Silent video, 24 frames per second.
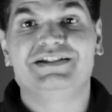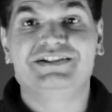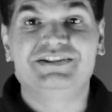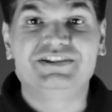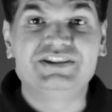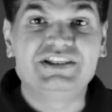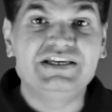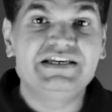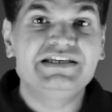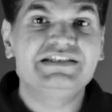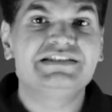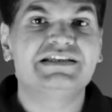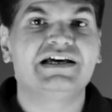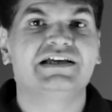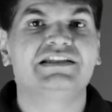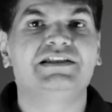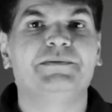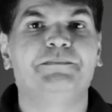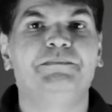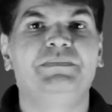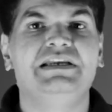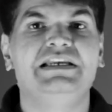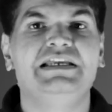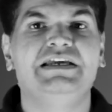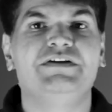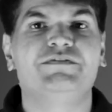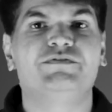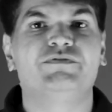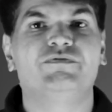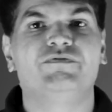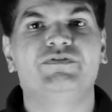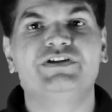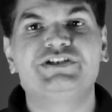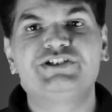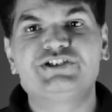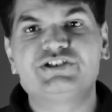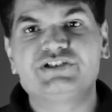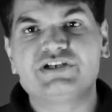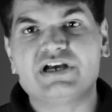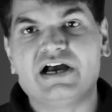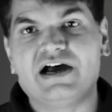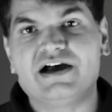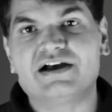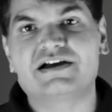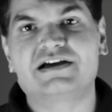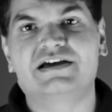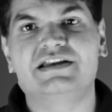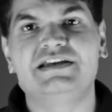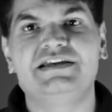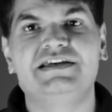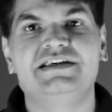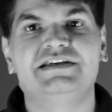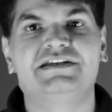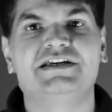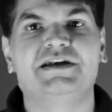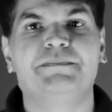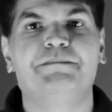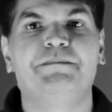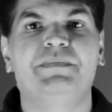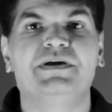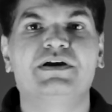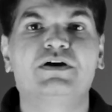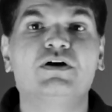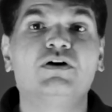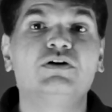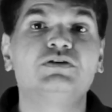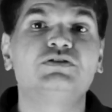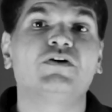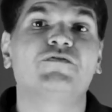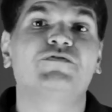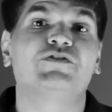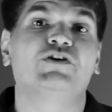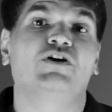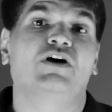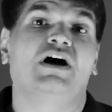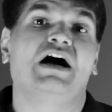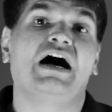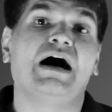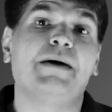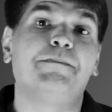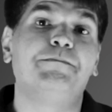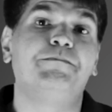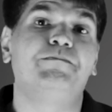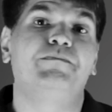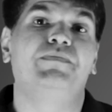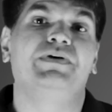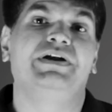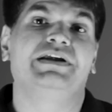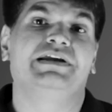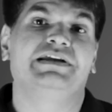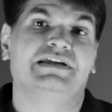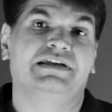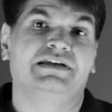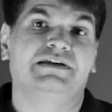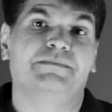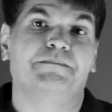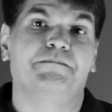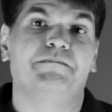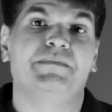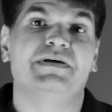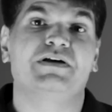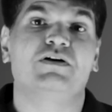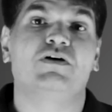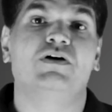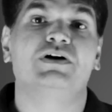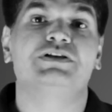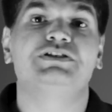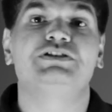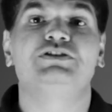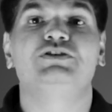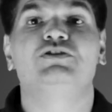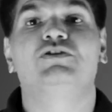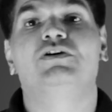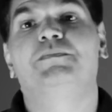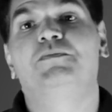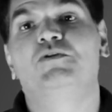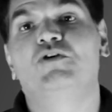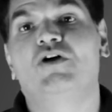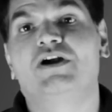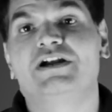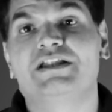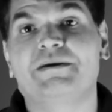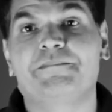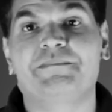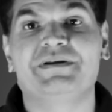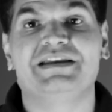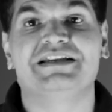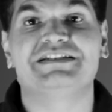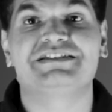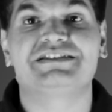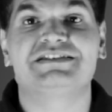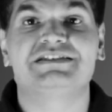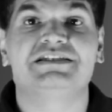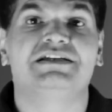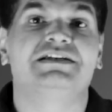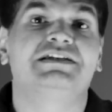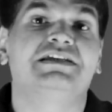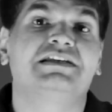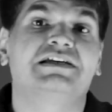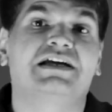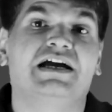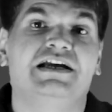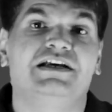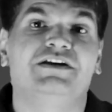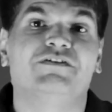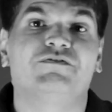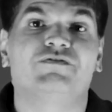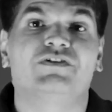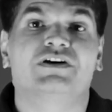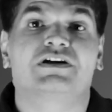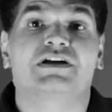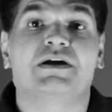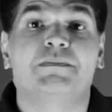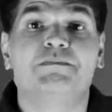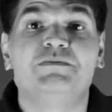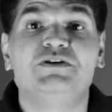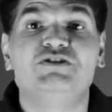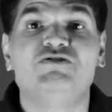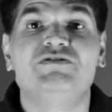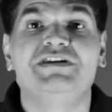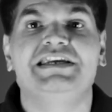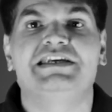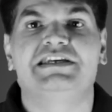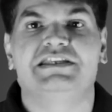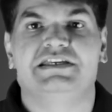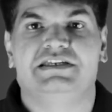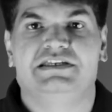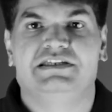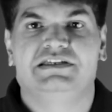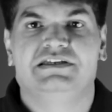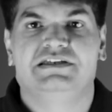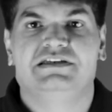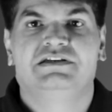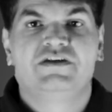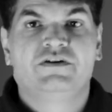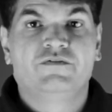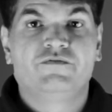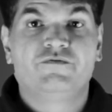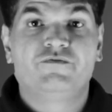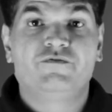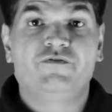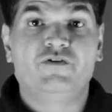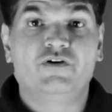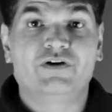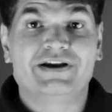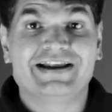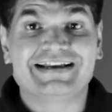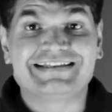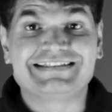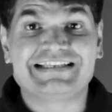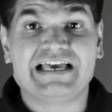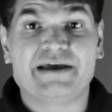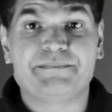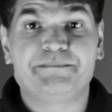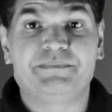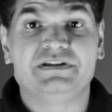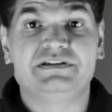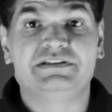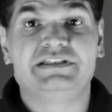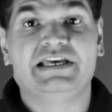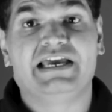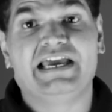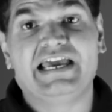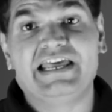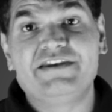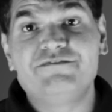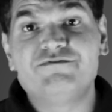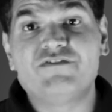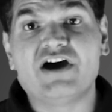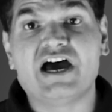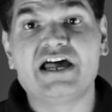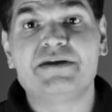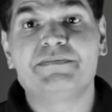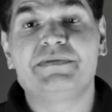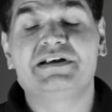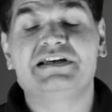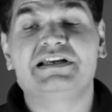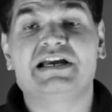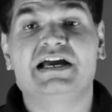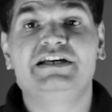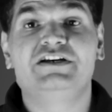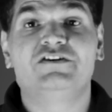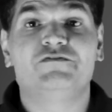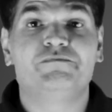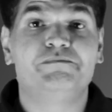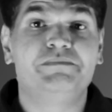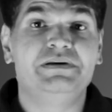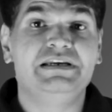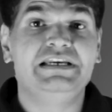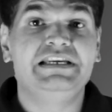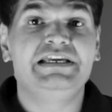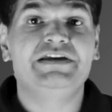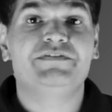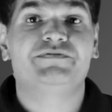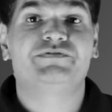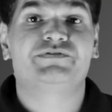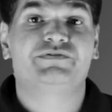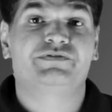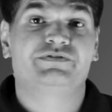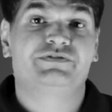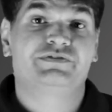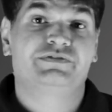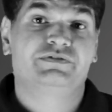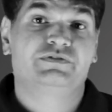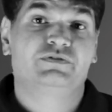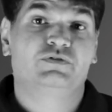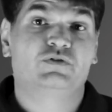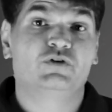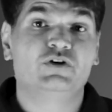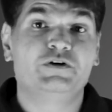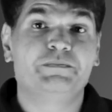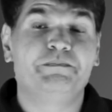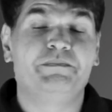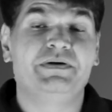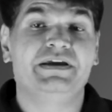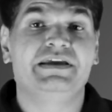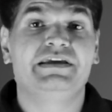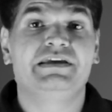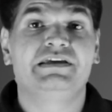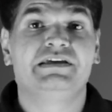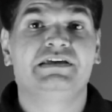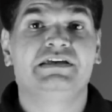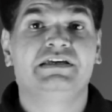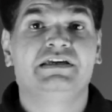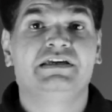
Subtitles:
And these are the beliefs which are created because of your upbringing, because you are brought up in a certain kind of a community. For example, the environment kind of beliefs could be